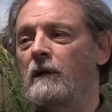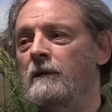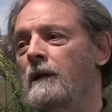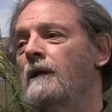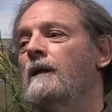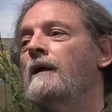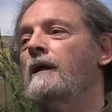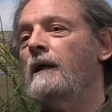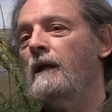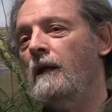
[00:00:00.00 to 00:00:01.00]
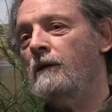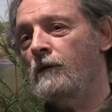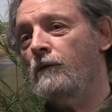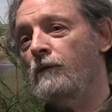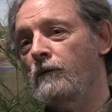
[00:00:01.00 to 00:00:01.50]
Well, you need
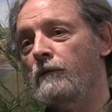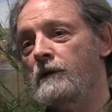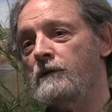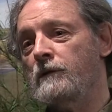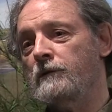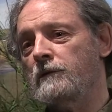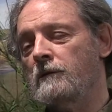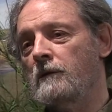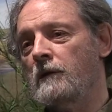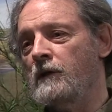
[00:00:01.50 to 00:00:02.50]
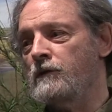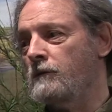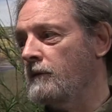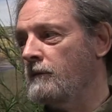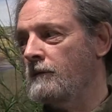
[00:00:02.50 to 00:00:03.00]
to do your research, because
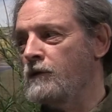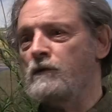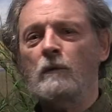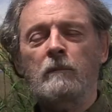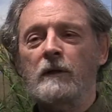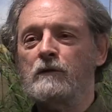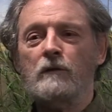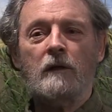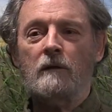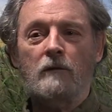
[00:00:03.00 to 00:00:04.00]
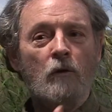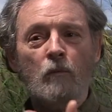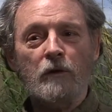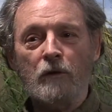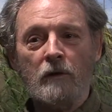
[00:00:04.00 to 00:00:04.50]
there's no
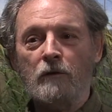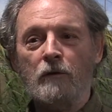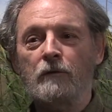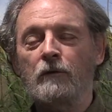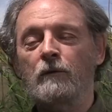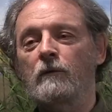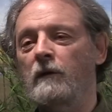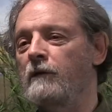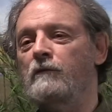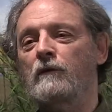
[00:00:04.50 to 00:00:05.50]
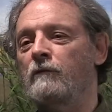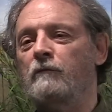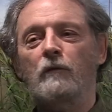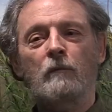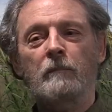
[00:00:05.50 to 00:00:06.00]
one you can turn to who gives you a
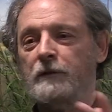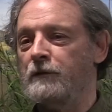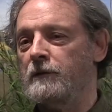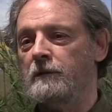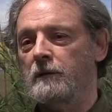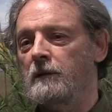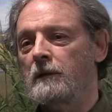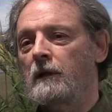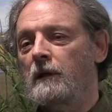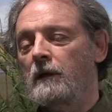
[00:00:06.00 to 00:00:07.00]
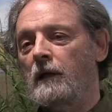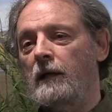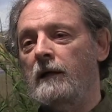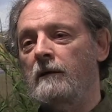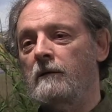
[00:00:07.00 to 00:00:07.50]
full picture.
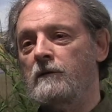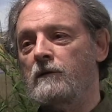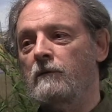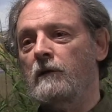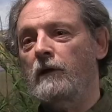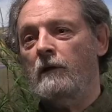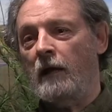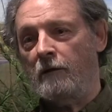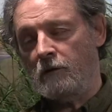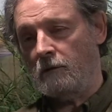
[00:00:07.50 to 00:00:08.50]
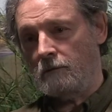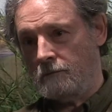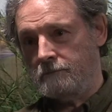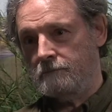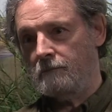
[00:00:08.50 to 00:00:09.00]
So you have
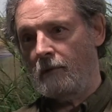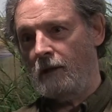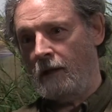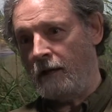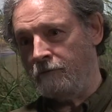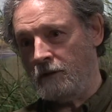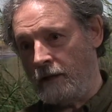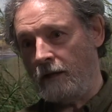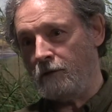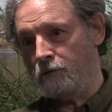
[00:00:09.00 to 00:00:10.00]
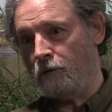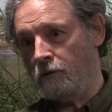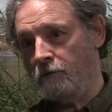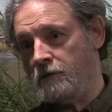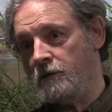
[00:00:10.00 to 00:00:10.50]
to take
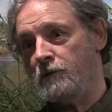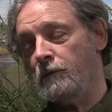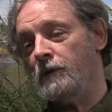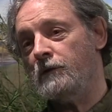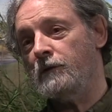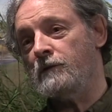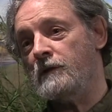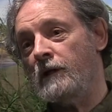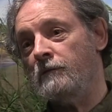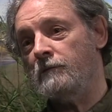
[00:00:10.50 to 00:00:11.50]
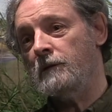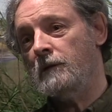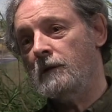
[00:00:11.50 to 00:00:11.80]
control of the situation yourself.